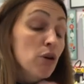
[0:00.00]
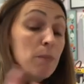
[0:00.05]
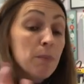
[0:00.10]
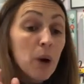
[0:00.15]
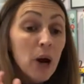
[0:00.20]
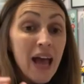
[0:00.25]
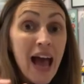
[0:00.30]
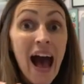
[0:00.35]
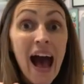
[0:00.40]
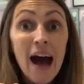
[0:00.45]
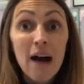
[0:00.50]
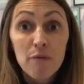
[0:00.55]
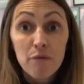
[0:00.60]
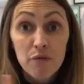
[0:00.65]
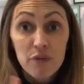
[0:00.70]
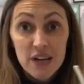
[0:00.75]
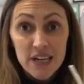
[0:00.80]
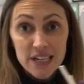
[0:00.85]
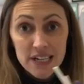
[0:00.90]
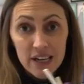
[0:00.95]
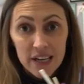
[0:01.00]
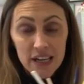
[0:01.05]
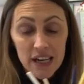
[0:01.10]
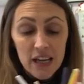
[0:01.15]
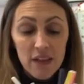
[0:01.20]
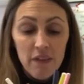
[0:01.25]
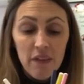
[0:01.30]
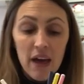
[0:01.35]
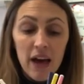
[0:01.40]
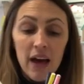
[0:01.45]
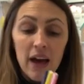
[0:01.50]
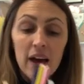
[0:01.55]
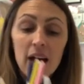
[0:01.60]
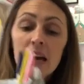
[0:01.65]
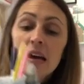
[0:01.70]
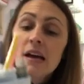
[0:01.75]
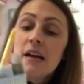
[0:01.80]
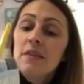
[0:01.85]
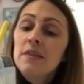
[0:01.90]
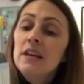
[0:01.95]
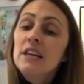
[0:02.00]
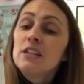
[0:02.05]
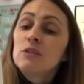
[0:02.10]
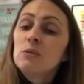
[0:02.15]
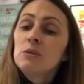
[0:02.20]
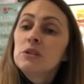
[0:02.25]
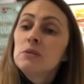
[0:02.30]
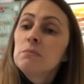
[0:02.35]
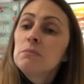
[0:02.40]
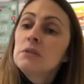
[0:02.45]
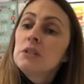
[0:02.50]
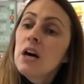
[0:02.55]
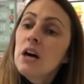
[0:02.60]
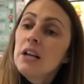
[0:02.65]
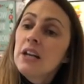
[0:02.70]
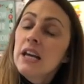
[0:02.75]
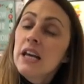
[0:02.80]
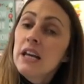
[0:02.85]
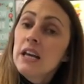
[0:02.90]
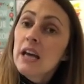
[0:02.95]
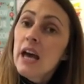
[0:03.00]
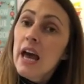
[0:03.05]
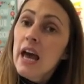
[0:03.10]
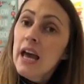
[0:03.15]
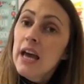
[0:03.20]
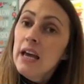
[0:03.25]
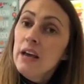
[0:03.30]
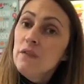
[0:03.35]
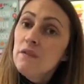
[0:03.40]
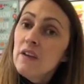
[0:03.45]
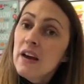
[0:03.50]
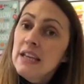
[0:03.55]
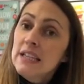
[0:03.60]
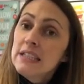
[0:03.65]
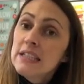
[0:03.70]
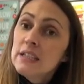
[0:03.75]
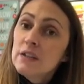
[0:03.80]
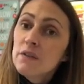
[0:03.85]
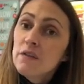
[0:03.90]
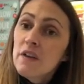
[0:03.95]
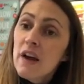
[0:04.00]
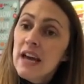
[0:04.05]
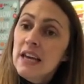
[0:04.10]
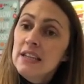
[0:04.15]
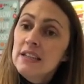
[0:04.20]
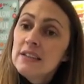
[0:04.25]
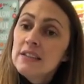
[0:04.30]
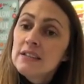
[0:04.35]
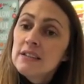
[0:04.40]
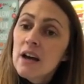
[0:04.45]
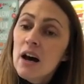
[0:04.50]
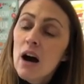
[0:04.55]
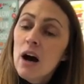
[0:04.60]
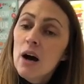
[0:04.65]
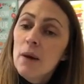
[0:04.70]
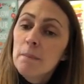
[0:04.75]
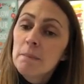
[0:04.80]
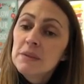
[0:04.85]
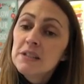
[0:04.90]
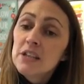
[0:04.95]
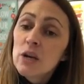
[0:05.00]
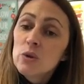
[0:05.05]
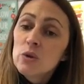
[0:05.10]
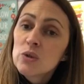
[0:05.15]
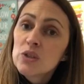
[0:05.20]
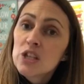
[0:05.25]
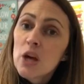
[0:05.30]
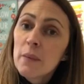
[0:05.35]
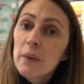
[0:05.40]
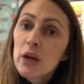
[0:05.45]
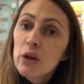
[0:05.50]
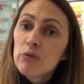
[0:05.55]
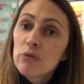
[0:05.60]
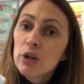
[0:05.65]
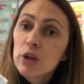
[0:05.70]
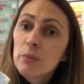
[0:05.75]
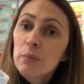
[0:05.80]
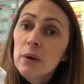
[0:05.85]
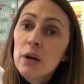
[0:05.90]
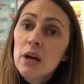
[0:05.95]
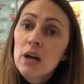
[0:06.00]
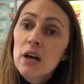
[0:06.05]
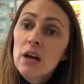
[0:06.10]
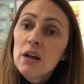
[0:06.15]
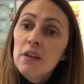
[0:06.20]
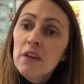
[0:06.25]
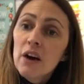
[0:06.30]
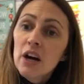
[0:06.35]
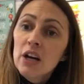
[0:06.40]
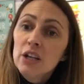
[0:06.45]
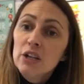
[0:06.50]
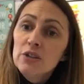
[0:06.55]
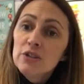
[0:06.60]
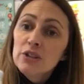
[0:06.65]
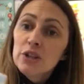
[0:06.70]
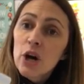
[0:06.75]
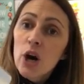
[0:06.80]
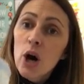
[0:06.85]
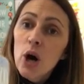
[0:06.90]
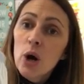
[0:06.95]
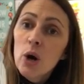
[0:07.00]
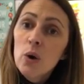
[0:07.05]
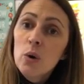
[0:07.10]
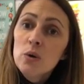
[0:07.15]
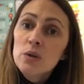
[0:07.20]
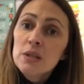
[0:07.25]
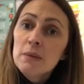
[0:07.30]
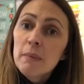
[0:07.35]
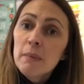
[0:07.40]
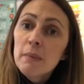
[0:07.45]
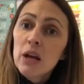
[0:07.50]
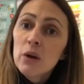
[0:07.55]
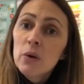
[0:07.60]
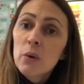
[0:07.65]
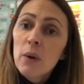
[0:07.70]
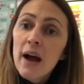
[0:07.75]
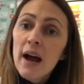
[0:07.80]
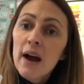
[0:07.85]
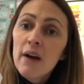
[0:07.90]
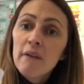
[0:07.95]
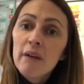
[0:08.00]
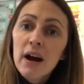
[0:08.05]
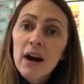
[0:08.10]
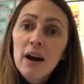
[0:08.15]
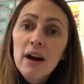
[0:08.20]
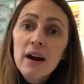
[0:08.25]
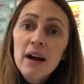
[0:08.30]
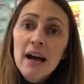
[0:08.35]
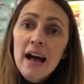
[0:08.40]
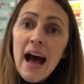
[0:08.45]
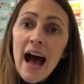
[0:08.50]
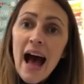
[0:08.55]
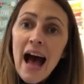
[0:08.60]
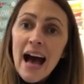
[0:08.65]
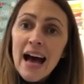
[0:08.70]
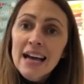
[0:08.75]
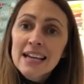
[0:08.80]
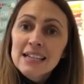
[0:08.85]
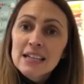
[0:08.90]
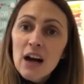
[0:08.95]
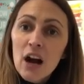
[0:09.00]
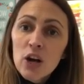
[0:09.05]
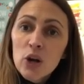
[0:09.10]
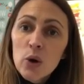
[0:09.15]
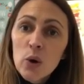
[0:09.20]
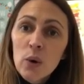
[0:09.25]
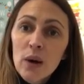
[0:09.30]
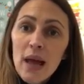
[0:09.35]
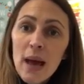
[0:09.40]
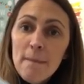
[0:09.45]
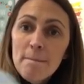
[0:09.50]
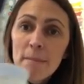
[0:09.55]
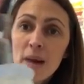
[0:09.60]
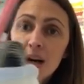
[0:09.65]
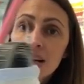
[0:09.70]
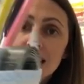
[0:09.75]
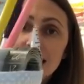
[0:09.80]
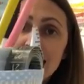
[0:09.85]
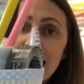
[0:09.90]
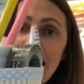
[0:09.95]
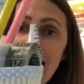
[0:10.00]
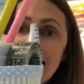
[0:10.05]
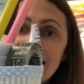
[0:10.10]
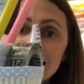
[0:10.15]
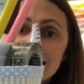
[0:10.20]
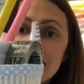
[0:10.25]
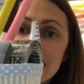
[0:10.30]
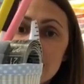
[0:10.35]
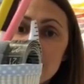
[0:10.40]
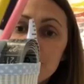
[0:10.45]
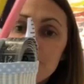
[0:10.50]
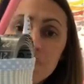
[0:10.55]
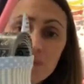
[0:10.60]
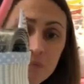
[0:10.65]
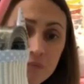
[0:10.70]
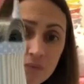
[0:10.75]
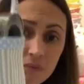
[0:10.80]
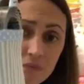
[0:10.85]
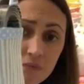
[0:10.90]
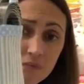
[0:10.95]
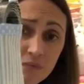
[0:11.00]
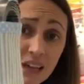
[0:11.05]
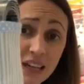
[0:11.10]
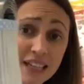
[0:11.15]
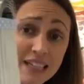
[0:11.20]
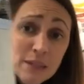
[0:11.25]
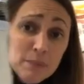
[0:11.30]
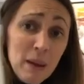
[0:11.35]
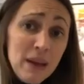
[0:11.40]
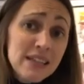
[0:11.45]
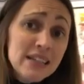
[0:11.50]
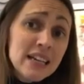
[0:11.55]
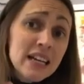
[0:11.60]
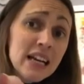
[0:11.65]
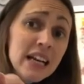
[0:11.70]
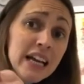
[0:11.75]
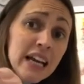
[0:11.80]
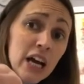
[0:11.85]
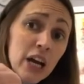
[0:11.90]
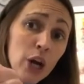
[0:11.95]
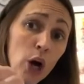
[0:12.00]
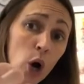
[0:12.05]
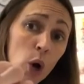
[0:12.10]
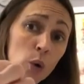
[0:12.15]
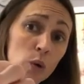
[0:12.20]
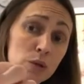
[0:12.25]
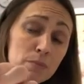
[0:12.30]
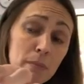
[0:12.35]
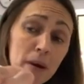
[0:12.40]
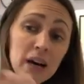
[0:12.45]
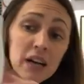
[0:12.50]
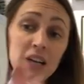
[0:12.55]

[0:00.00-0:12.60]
but I have redone it in there. This was done in a face-to-face social sewing group that I used to hold in my local area, and I call it a mug caddy. And it's basically an old mug